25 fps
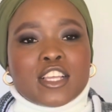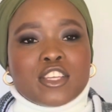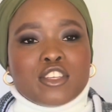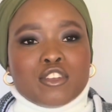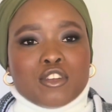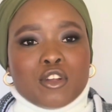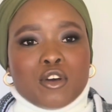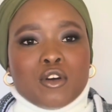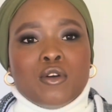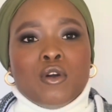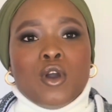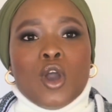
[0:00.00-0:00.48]
you
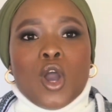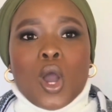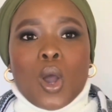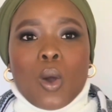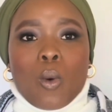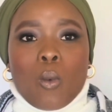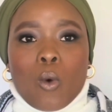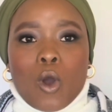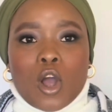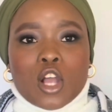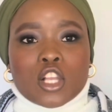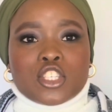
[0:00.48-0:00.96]
know,
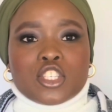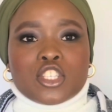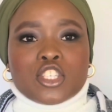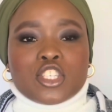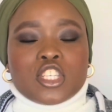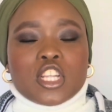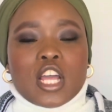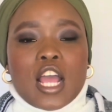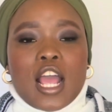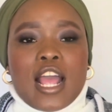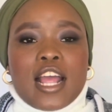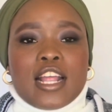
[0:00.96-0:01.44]
watched
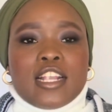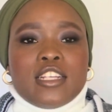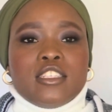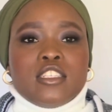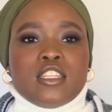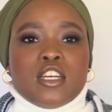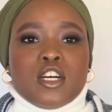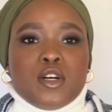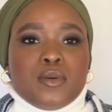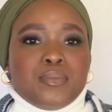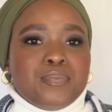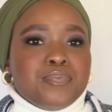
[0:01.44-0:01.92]

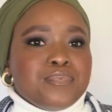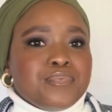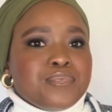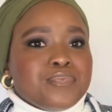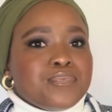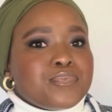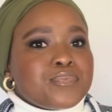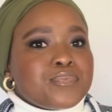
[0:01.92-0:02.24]
and